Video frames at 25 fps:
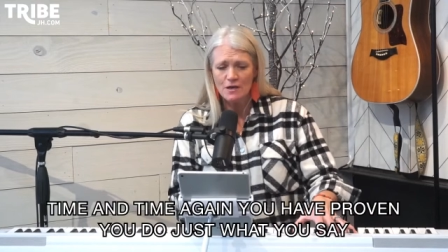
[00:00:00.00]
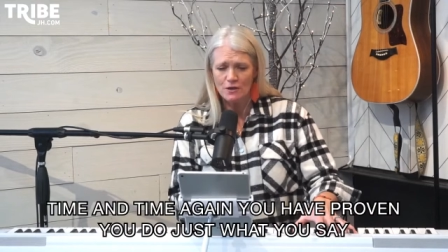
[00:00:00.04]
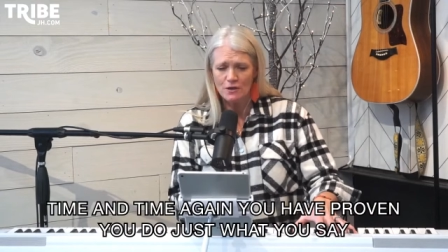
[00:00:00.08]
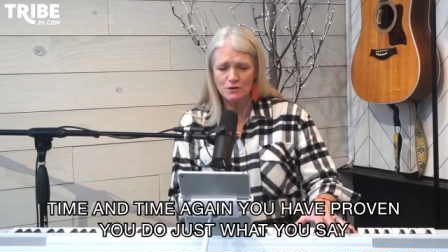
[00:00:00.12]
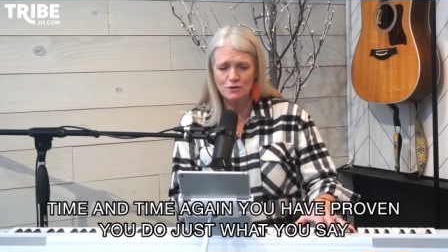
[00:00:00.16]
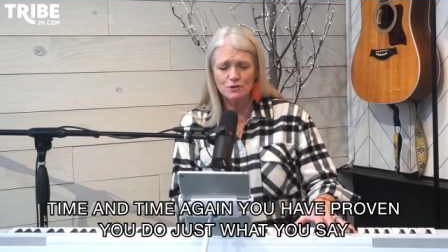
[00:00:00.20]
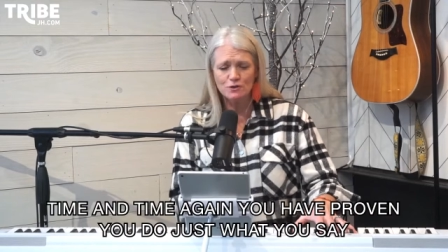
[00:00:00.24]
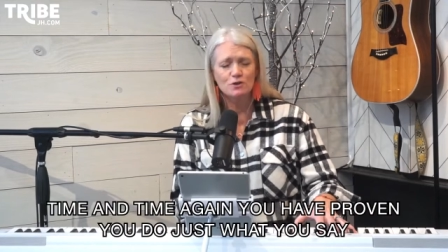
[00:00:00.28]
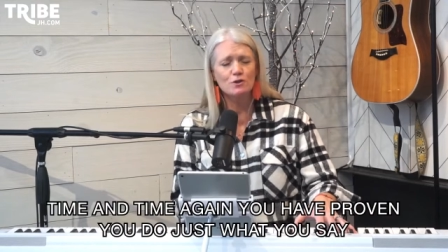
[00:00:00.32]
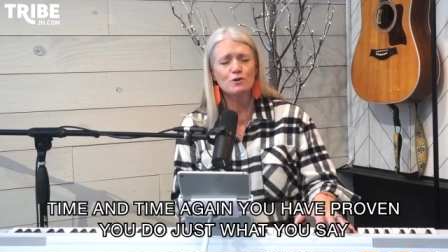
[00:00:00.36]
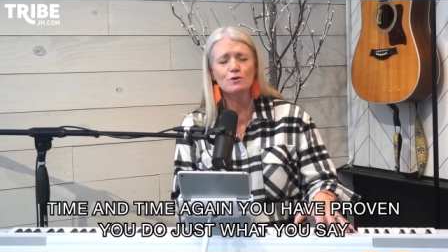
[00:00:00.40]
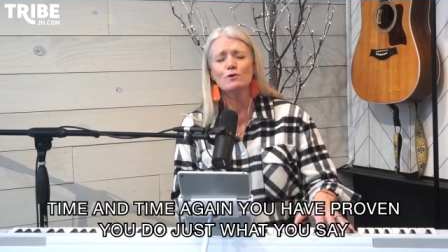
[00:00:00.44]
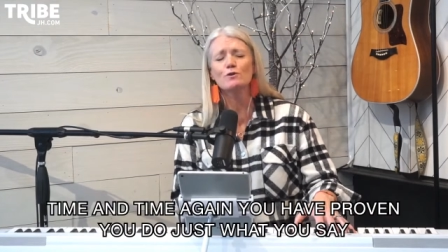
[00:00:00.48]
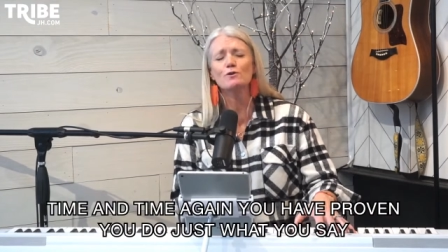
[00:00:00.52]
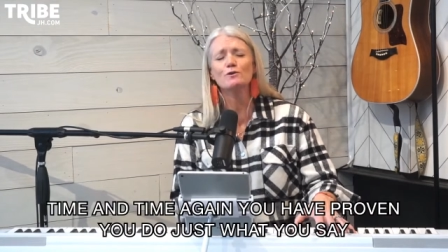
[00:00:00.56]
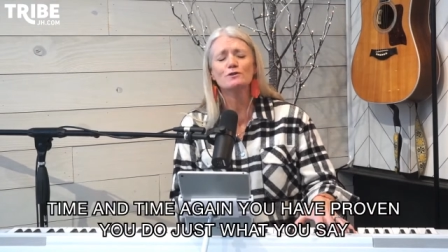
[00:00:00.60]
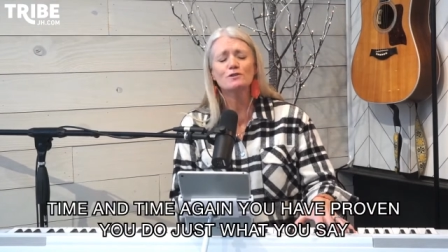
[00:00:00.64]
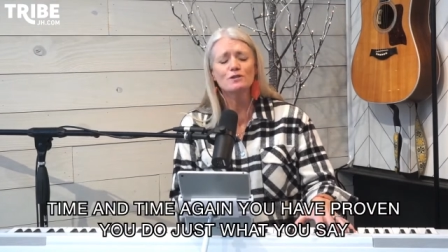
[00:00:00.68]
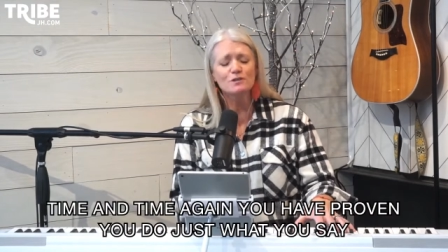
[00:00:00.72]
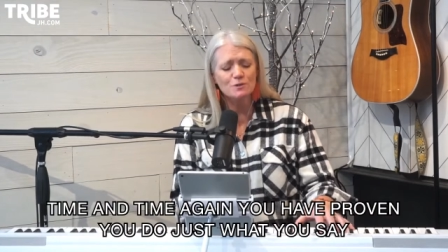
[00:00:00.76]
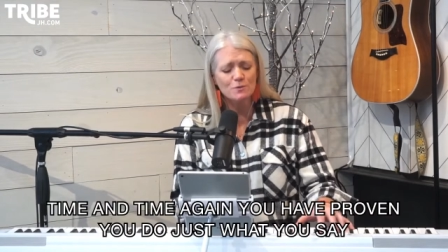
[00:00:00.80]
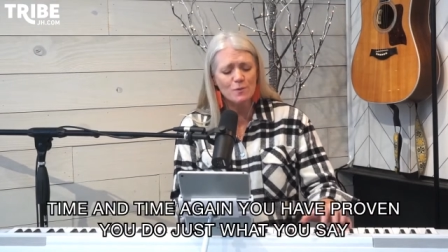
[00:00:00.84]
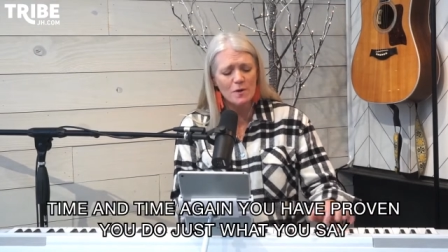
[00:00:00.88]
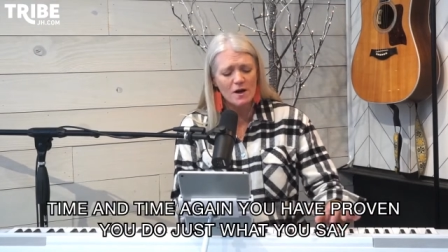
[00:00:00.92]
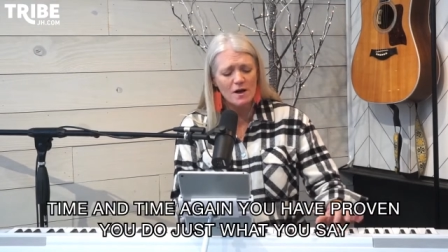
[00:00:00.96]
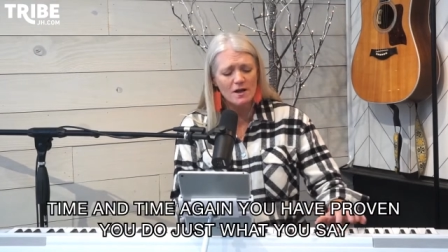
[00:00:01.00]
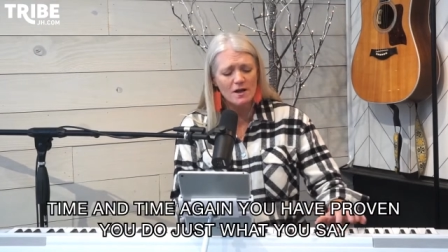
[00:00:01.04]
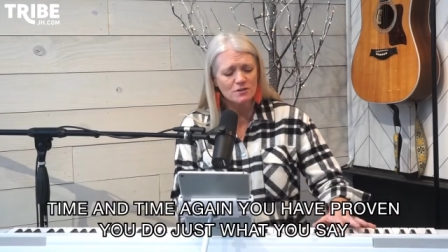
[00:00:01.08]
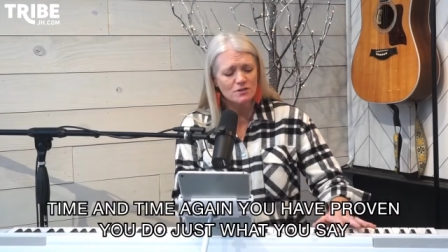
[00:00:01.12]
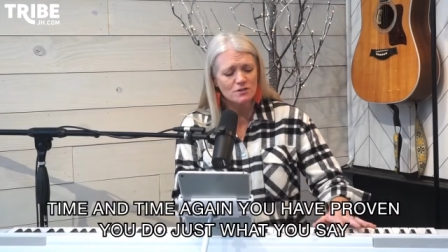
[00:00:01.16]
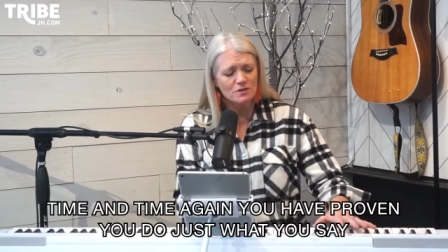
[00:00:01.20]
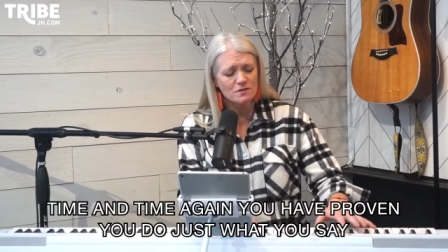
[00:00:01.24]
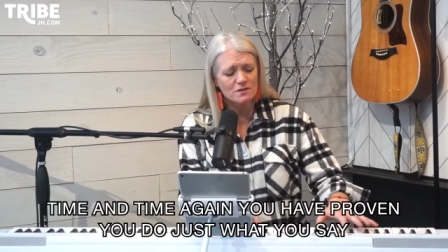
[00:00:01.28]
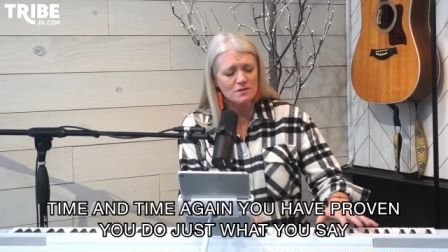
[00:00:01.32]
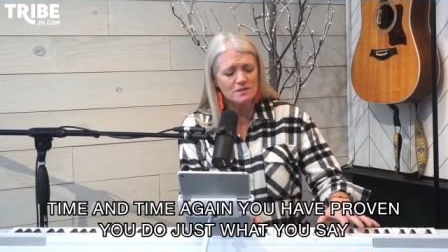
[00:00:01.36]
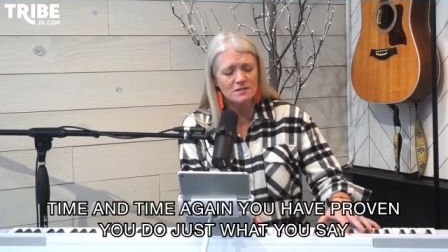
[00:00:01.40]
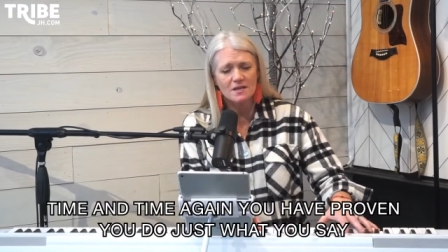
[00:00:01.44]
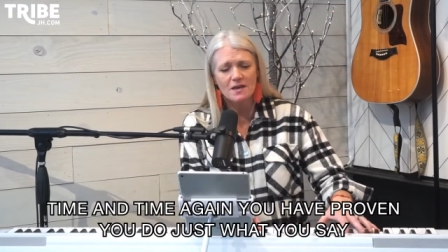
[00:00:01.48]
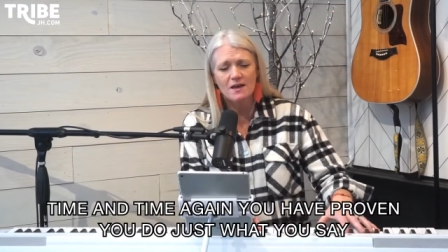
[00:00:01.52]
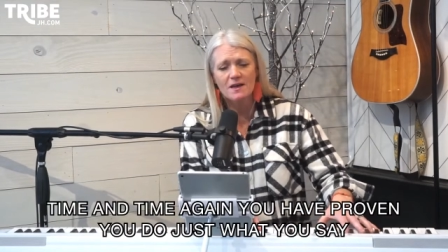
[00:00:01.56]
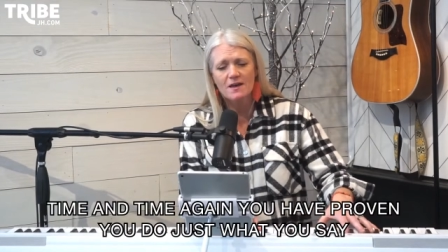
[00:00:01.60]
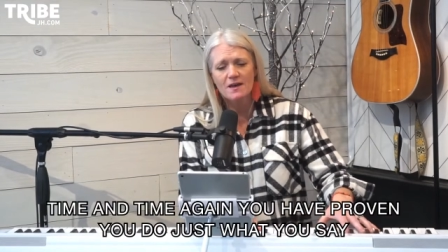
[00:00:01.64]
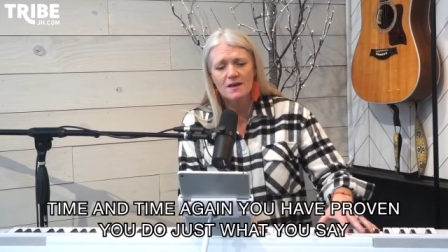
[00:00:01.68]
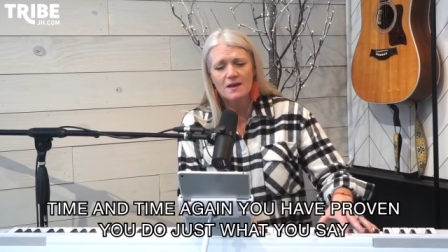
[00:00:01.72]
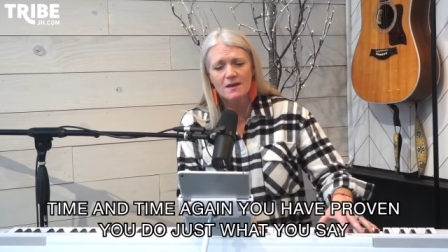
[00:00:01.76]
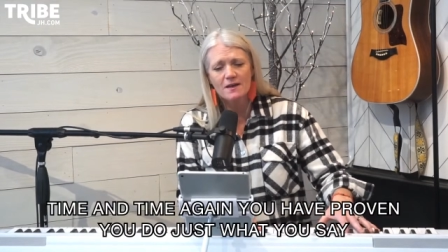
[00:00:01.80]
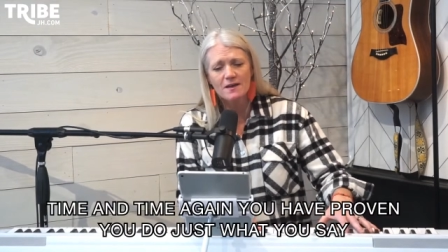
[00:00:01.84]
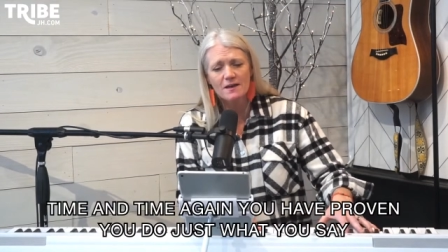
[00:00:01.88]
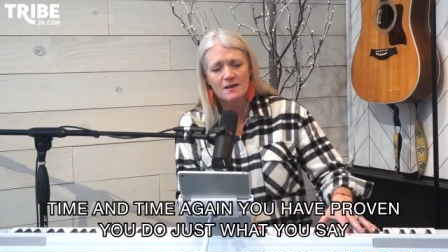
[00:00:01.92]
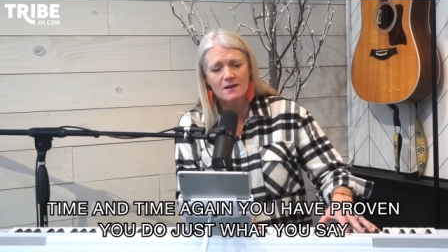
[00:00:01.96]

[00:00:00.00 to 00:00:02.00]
you do just what you say.